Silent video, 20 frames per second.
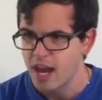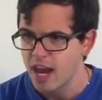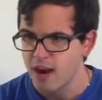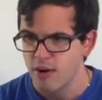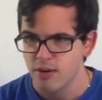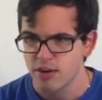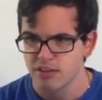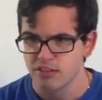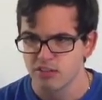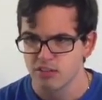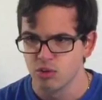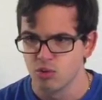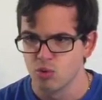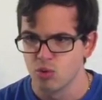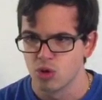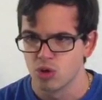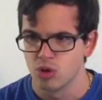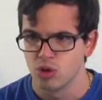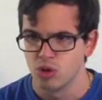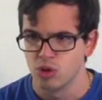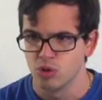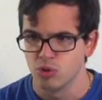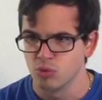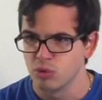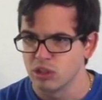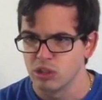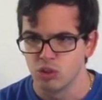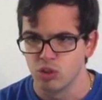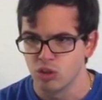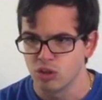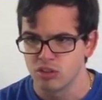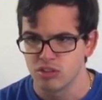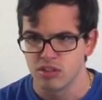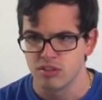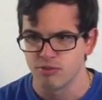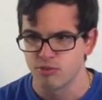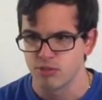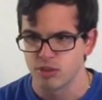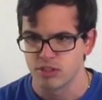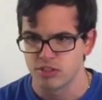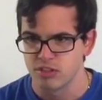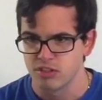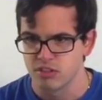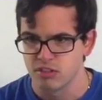areas of the world, we look different